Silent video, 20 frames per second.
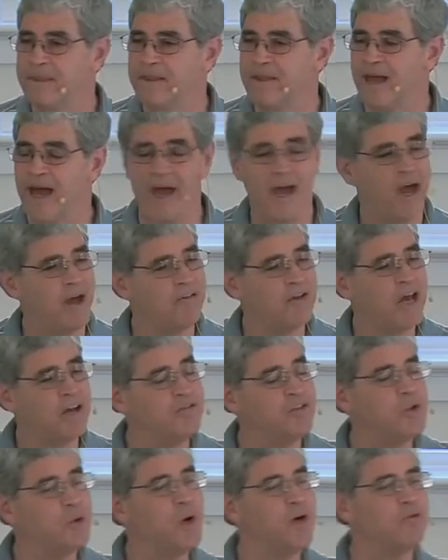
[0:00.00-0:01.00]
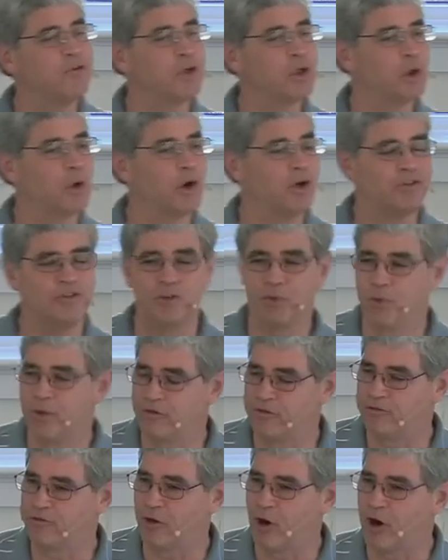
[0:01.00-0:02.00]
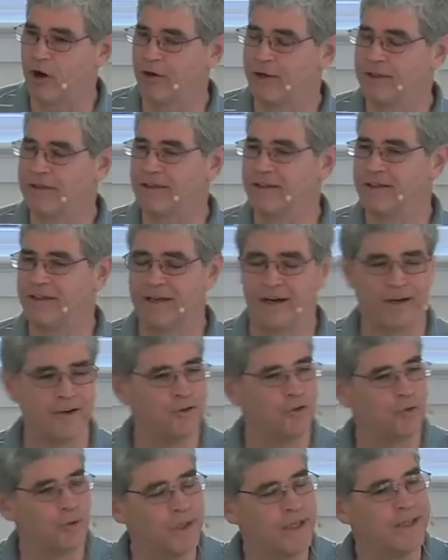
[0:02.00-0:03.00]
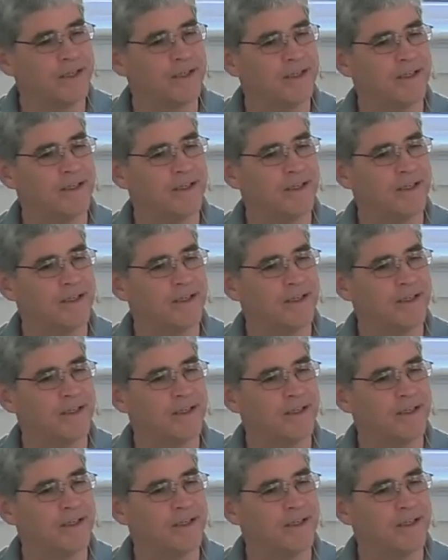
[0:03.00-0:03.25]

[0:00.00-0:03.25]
Have you ever gone to a foreign country